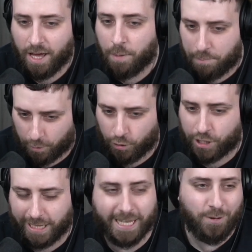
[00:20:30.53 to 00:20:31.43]
But
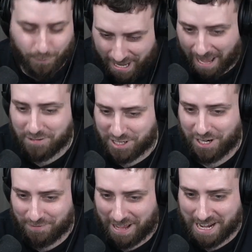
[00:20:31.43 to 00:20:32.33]
luckily, we have a
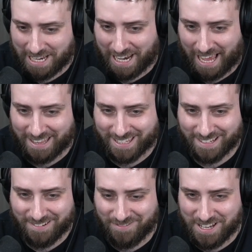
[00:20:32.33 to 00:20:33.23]
Giovanni in hand.
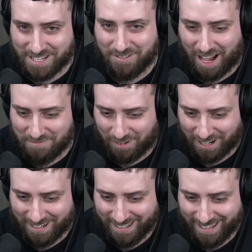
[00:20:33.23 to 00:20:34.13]
We do have one.